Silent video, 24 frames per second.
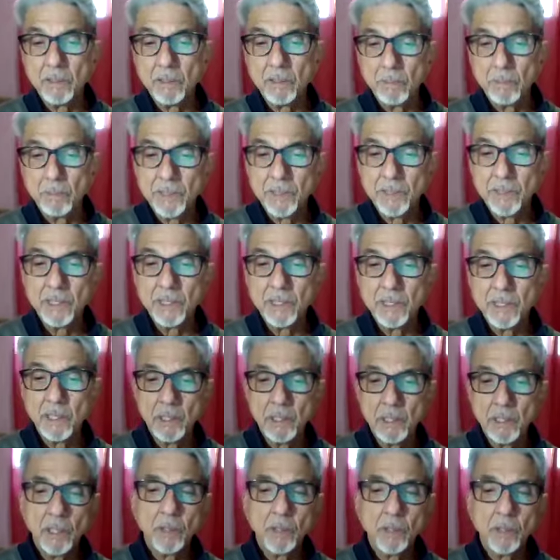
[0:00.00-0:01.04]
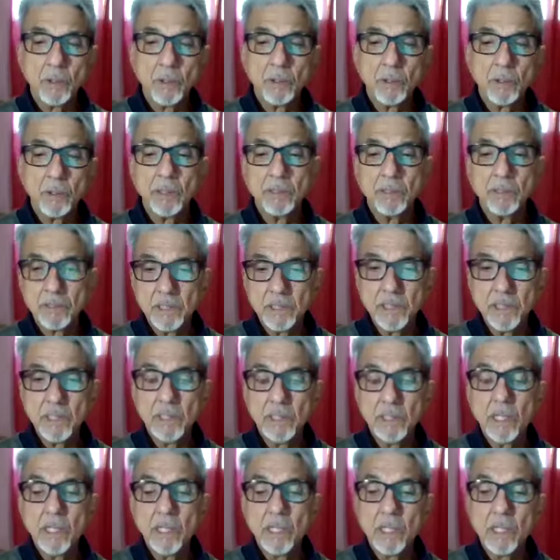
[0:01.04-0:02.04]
committing an error, a sin.